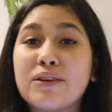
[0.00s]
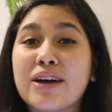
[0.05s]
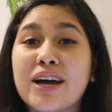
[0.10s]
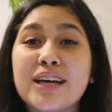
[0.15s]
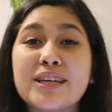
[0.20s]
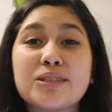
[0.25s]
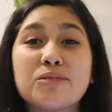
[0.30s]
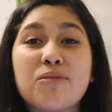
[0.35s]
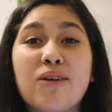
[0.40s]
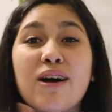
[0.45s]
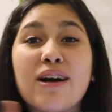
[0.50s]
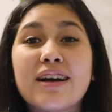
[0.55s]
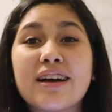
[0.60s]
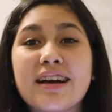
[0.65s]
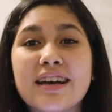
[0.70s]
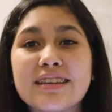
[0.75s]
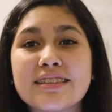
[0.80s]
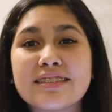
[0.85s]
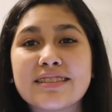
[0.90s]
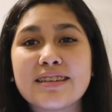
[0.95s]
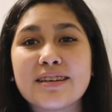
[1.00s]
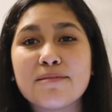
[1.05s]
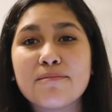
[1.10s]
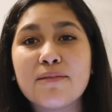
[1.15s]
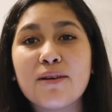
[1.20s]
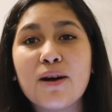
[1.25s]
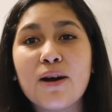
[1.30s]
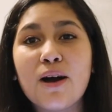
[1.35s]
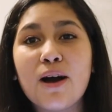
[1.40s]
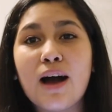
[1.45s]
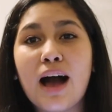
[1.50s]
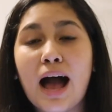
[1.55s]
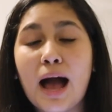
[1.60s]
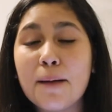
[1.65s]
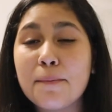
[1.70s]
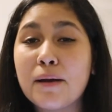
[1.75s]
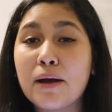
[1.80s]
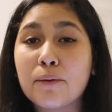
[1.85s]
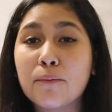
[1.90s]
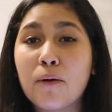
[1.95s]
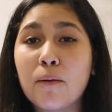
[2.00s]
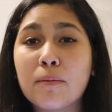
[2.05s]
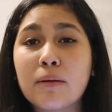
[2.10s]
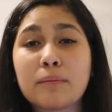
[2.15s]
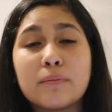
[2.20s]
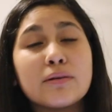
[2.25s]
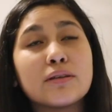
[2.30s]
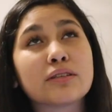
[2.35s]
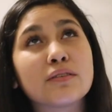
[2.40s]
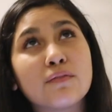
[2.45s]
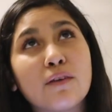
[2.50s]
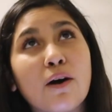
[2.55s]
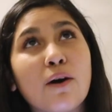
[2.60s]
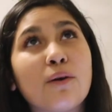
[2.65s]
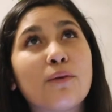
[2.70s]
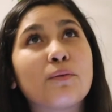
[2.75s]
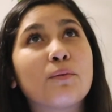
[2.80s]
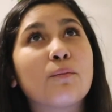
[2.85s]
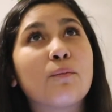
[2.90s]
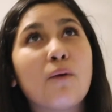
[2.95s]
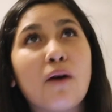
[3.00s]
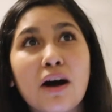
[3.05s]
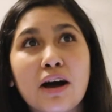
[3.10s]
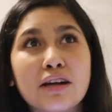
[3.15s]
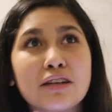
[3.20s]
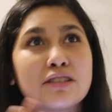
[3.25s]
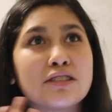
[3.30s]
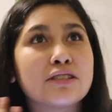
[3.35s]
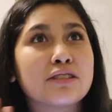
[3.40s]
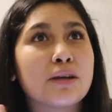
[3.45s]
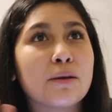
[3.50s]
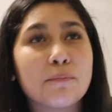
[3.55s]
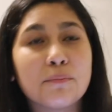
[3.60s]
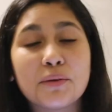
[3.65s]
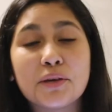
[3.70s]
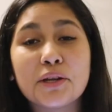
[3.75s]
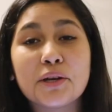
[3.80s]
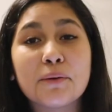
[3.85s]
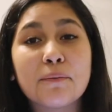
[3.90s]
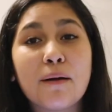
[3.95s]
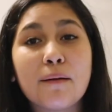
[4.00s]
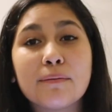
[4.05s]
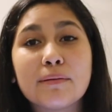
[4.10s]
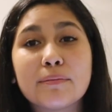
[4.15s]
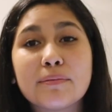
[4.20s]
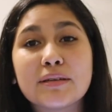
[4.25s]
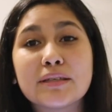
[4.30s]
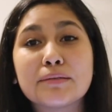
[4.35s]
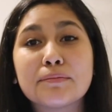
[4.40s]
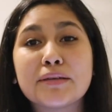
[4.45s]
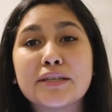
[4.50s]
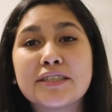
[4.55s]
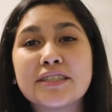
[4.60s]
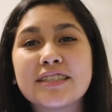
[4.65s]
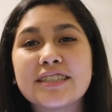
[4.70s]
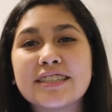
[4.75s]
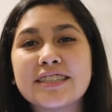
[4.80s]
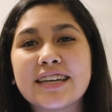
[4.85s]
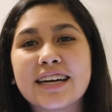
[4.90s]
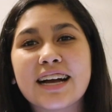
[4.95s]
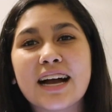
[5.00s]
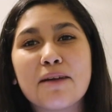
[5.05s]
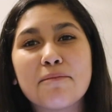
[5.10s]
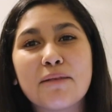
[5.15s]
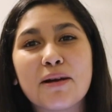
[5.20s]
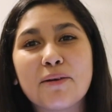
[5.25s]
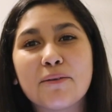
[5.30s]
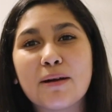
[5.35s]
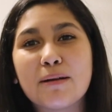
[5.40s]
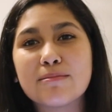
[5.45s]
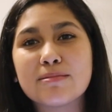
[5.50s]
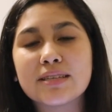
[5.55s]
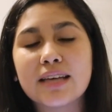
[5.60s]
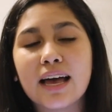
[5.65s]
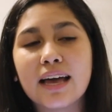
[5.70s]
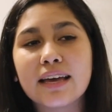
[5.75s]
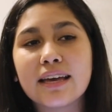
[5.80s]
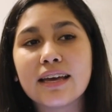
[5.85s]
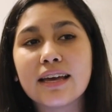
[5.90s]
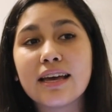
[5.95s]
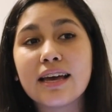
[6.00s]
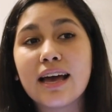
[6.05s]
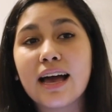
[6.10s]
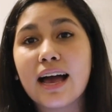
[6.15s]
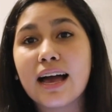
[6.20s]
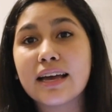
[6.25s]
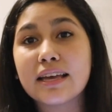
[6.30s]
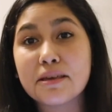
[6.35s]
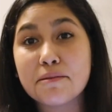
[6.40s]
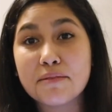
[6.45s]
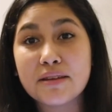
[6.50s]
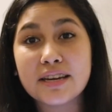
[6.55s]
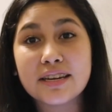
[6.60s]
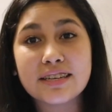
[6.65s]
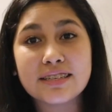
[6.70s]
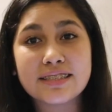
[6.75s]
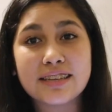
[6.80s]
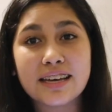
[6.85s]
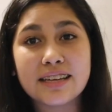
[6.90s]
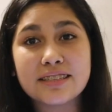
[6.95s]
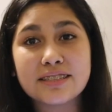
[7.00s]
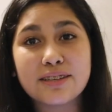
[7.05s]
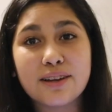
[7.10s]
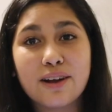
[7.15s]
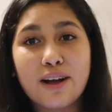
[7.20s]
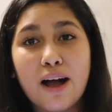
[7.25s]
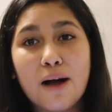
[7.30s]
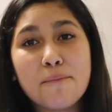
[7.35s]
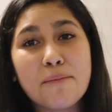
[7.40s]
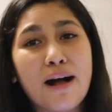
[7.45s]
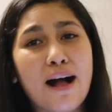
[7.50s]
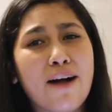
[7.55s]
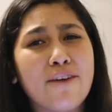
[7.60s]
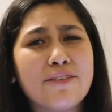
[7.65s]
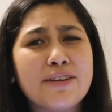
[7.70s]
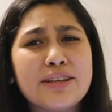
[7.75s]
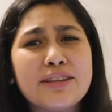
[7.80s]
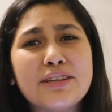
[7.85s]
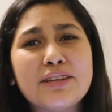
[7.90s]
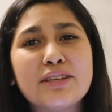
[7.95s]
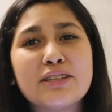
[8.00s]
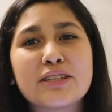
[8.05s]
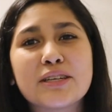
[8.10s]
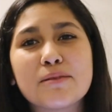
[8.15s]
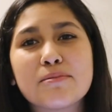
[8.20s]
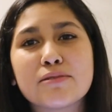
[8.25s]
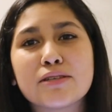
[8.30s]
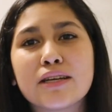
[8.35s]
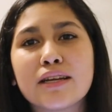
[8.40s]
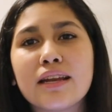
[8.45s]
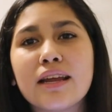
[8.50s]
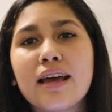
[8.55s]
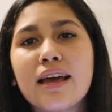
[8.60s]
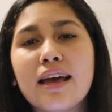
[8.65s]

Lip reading: you guys want custom iPad wallpapers, phone, watch, computer wallpapers, make sure to check out my website at ximenadesigns.com. I'll have it in the description,